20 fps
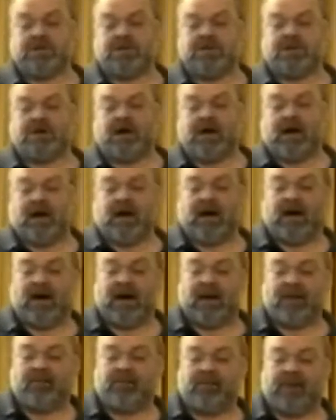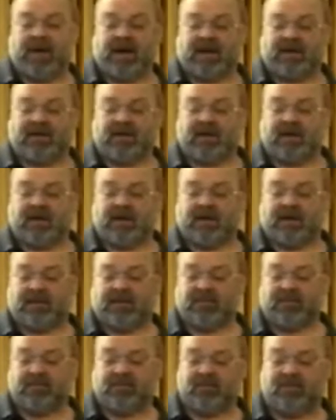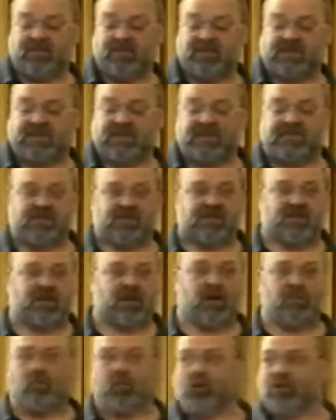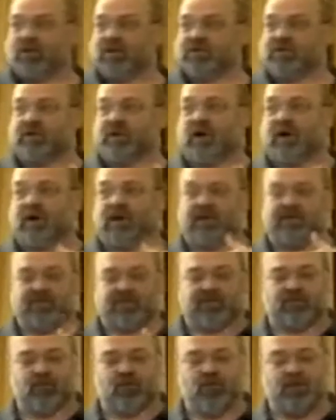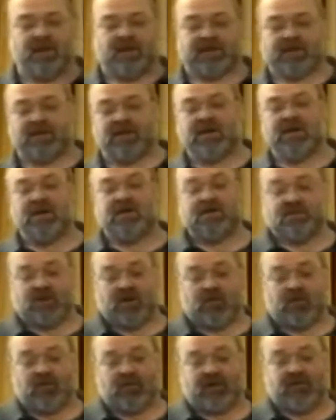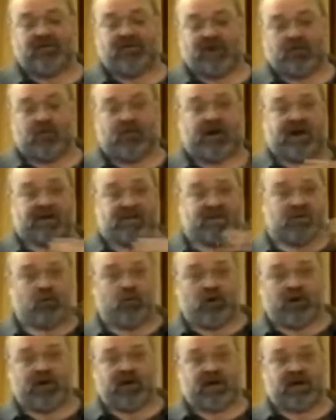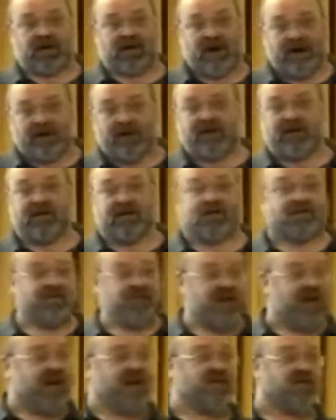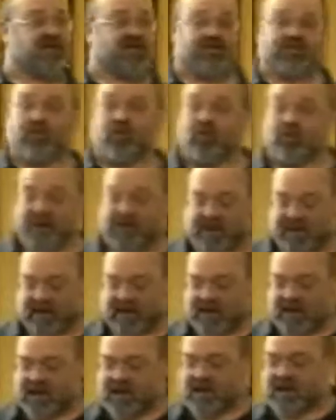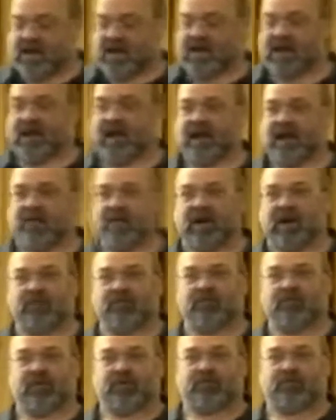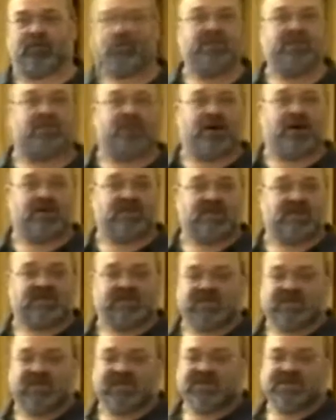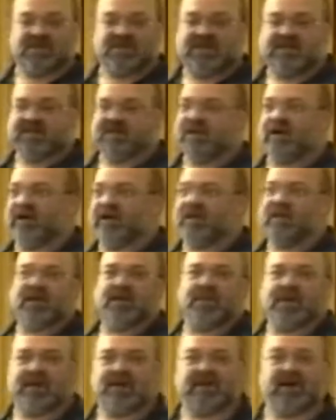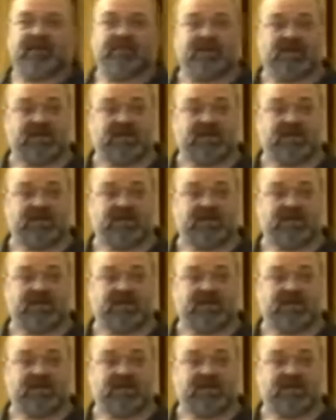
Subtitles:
but this gives us a lot more control over the format. So, in fact, we're actually working currently to change the format, but the print processor doesn't need to know anything about that because